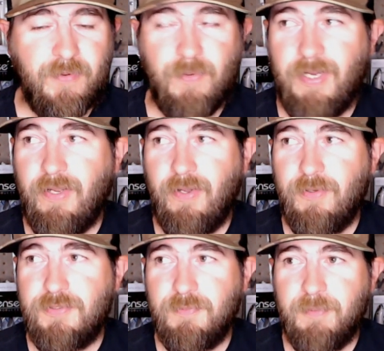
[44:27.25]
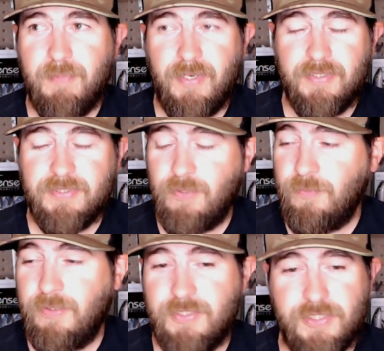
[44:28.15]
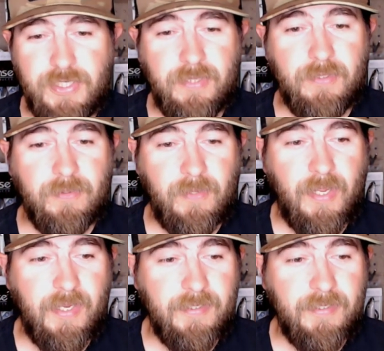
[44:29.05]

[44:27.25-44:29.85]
They're like one hundred twenty bucks. Holy shit, they're light.